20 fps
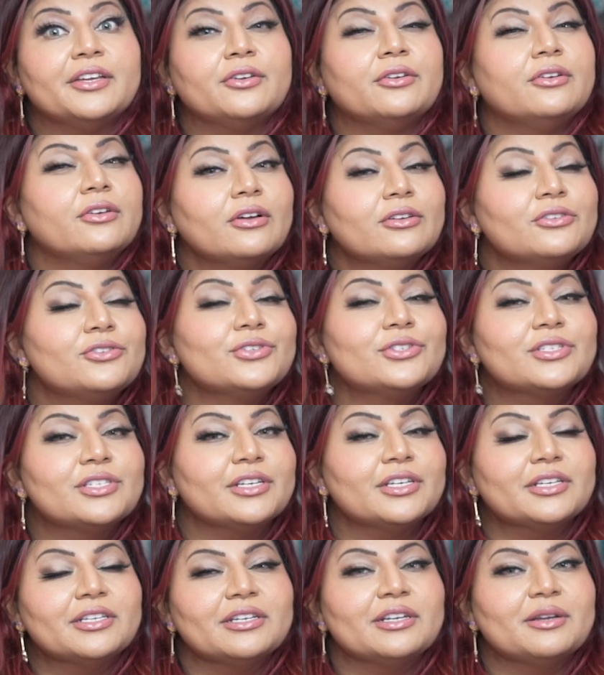you're not too
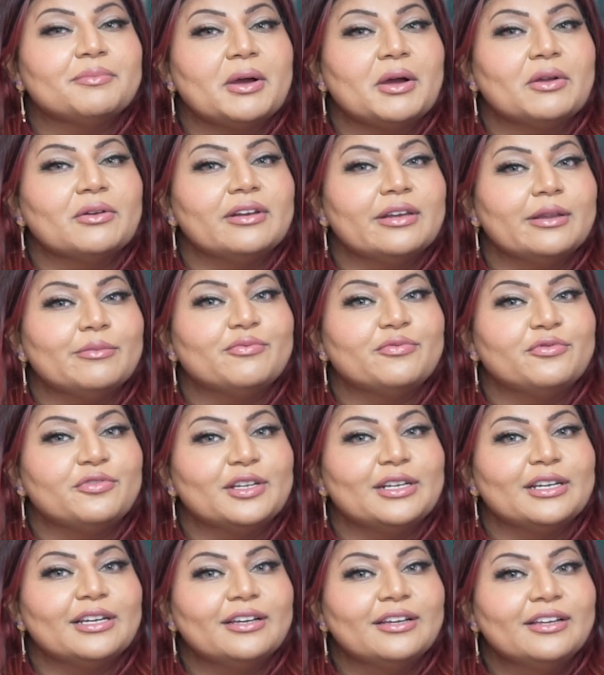certain about lip
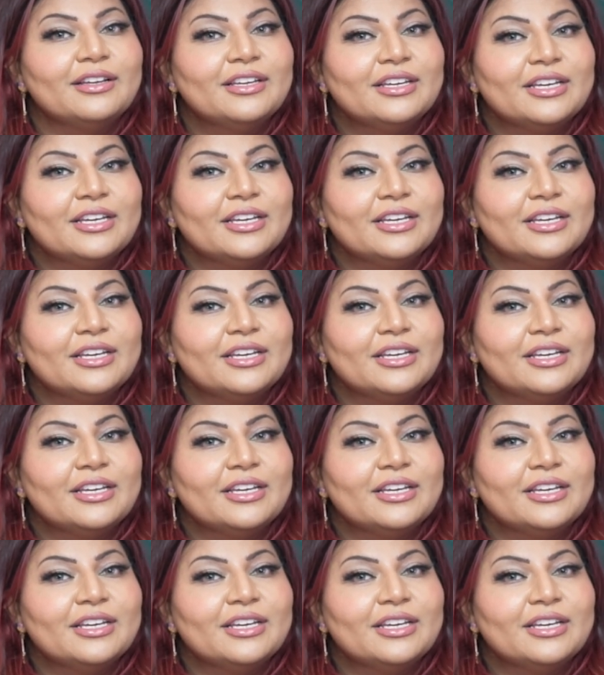filler,